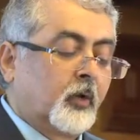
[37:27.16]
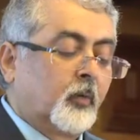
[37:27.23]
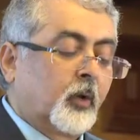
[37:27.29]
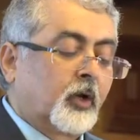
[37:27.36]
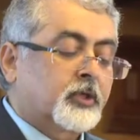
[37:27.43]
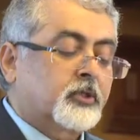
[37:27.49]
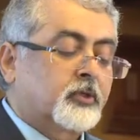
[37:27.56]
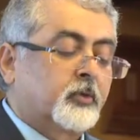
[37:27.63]

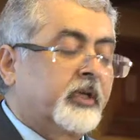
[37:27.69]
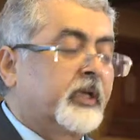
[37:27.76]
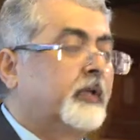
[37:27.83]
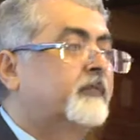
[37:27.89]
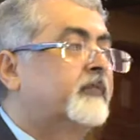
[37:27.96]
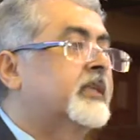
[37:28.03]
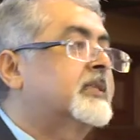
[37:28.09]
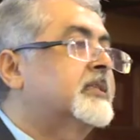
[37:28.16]
was to
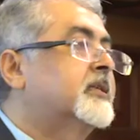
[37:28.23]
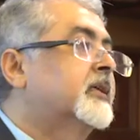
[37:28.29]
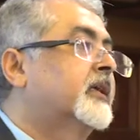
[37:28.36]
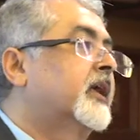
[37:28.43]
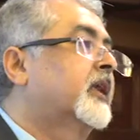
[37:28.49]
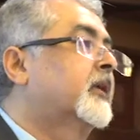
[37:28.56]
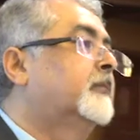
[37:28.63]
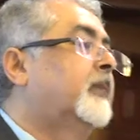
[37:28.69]

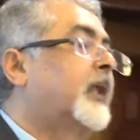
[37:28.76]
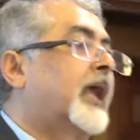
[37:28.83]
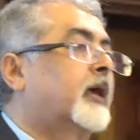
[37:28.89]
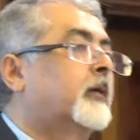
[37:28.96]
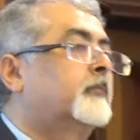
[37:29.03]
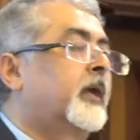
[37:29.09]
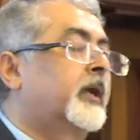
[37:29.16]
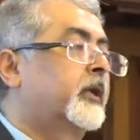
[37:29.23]
investigate
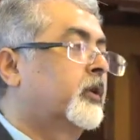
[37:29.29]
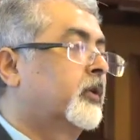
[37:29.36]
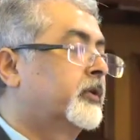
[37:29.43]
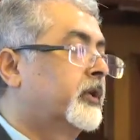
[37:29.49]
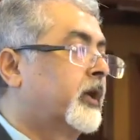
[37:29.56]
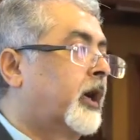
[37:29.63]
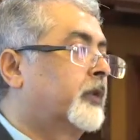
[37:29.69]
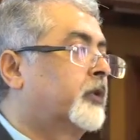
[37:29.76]
black money or
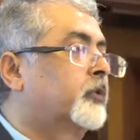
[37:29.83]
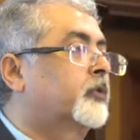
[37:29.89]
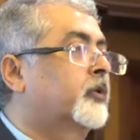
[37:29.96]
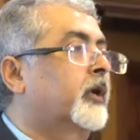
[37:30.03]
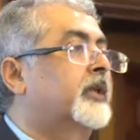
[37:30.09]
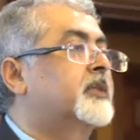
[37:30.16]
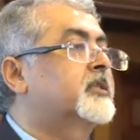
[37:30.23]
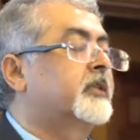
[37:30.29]
the
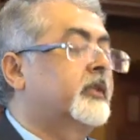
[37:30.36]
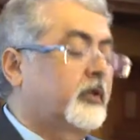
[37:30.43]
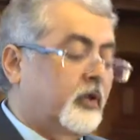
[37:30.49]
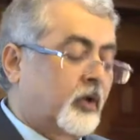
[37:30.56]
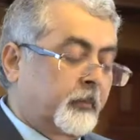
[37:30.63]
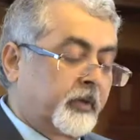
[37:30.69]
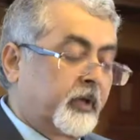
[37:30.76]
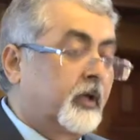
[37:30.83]
unauthorized
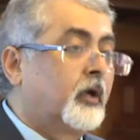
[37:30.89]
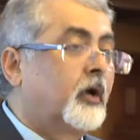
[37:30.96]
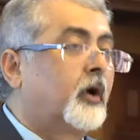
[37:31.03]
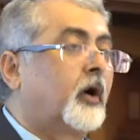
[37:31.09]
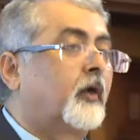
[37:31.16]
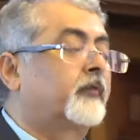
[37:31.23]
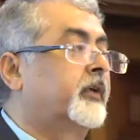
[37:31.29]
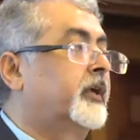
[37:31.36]
economy
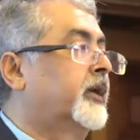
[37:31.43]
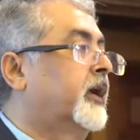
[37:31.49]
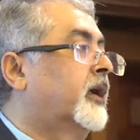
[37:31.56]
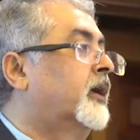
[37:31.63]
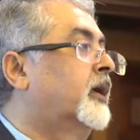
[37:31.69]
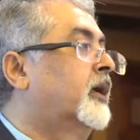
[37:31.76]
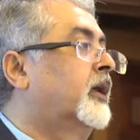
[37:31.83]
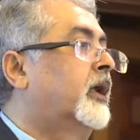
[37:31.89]
of India.
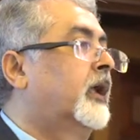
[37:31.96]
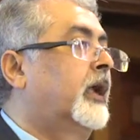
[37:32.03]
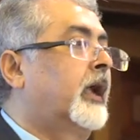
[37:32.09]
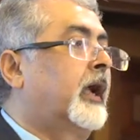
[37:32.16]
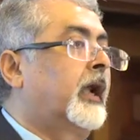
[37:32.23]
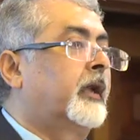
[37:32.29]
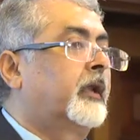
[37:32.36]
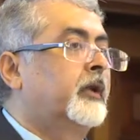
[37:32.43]

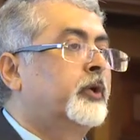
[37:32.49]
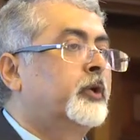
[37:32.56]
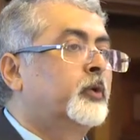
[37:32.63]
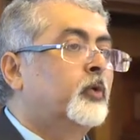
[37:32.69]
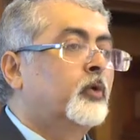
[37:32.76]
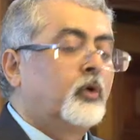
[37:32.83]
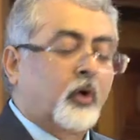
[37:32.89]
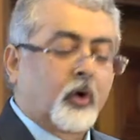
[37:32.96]
And a
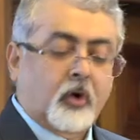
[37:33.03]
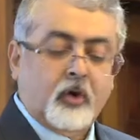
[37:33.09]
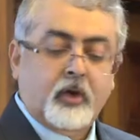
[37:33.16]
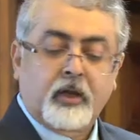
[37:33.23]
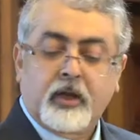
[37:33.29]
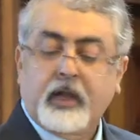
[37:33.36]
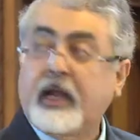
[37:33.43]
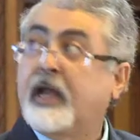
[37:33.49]
new
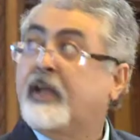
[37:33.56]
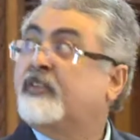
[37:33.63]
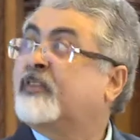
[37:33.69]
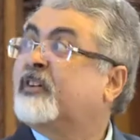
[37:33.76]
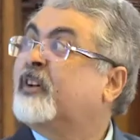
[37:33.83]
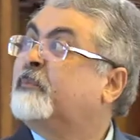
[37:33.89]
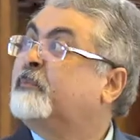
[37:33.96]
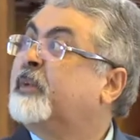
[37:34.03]
law
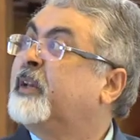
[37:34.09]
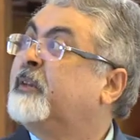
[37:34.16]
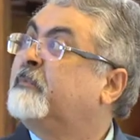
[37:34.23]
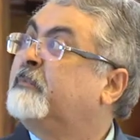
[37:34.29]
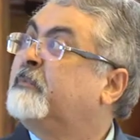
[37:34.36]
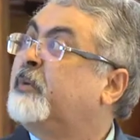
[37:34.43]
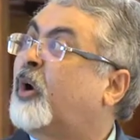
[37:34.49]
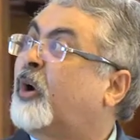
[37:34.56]
has
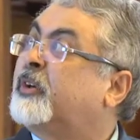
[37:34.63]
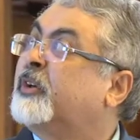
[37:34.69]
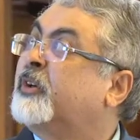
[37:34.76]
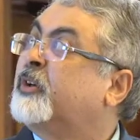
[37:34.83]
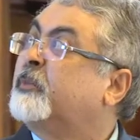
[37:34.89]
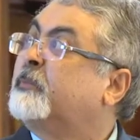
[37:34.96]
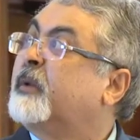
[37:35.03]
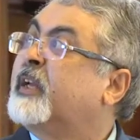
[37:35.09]
been brought
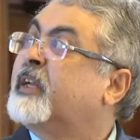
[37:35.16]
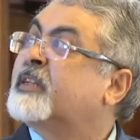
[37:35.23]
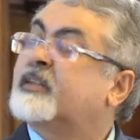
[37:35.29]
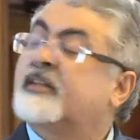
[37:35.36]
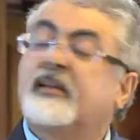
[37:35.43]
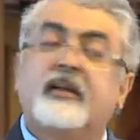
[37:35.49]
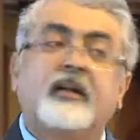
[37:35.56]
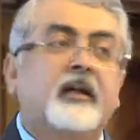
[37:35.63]
into
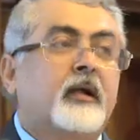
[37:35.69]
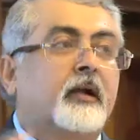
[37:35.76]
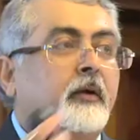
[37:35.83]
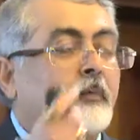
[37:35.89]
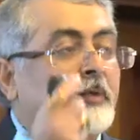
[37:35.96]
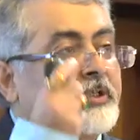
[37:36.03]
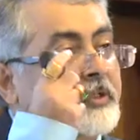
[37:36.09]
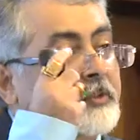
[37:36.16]
place,
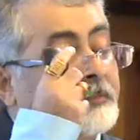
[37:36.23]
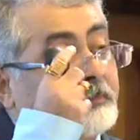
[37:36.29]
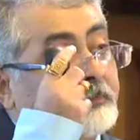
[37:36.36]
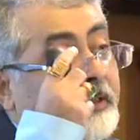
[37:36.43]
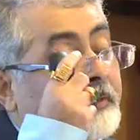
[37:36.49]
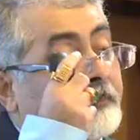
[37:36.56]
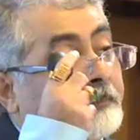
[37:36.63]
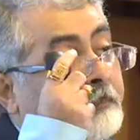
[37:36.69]
which has
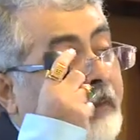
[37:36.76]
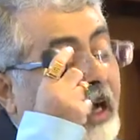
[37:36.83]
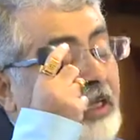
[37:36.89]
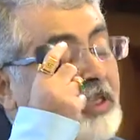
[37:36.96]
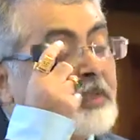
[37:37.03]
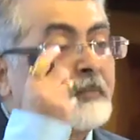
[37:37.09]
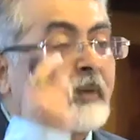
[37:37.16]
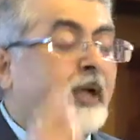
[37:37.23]
been
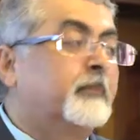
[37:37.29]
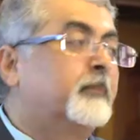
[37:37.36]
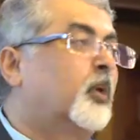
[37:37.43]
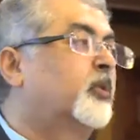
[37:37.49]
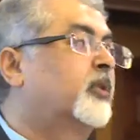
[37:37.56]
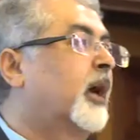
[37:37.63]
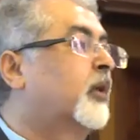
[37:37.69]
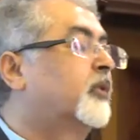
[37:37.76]
passed by
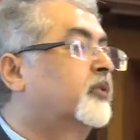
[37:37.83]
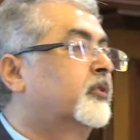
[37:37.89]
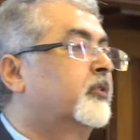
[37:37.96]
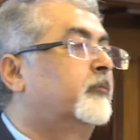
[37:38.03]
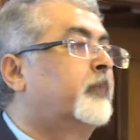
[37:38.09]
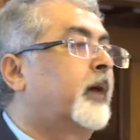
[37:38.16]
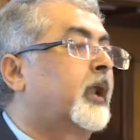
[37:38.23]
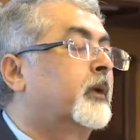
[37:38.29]
both houses
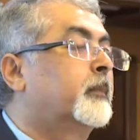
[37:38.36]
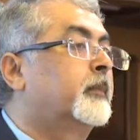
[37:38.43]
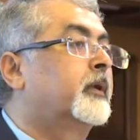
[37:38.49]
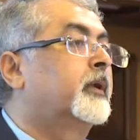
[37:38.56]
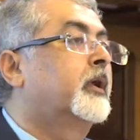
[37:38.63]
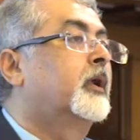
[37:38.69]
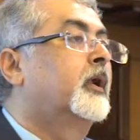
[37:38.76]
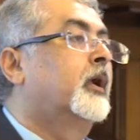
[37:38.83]
of parliament,